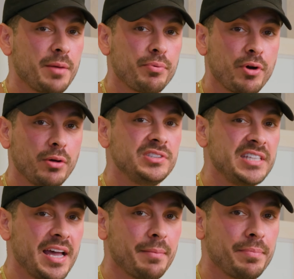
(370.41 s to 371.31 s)
A pro
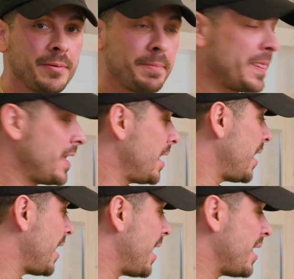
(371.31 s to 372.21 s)
tip:
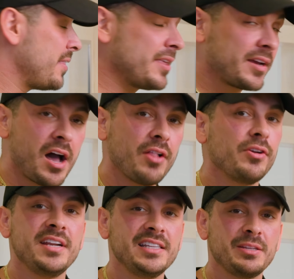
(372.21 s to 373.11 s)
the
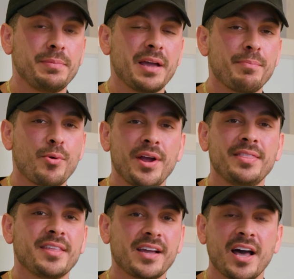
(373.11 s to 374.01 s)
color needs to be on
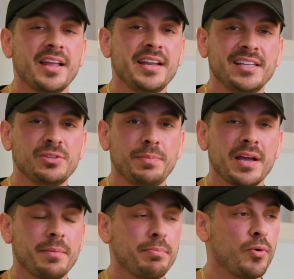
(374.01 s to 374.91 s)
point, the cut needs to
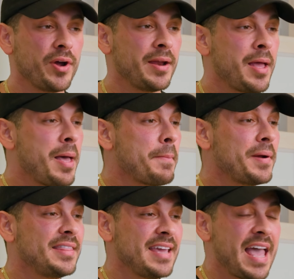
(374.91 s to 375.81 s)
be on point,
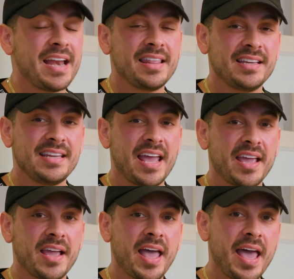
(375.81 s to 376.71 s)
but at the end of the
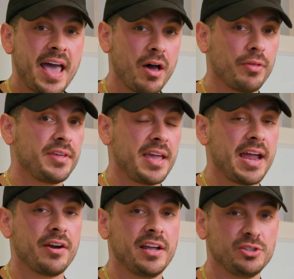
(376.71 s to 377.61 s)
day, healthy
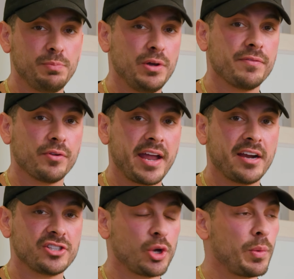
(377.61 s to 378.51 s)
hair is beautiful
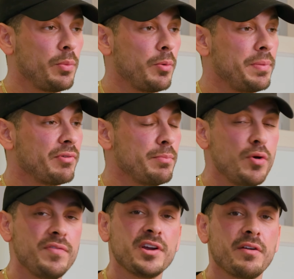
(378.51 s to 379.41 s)
hair. So we will be
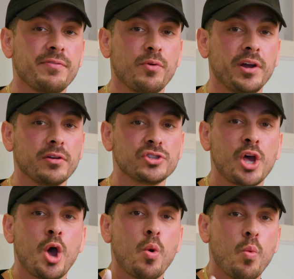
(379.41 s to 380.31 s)
removing our foils
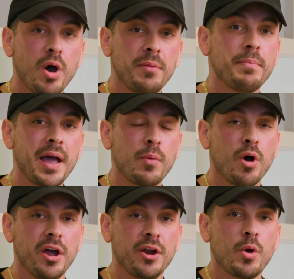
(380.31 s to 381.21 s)
one by
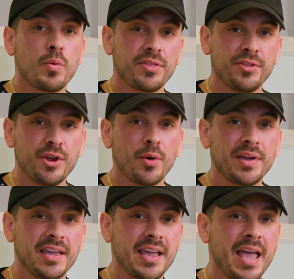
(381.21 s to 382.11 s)
one with no
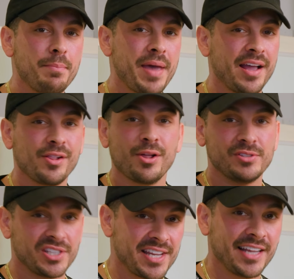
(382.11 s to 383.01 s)
heat and paying
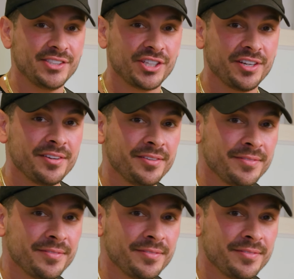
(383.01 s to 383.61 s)
close attention.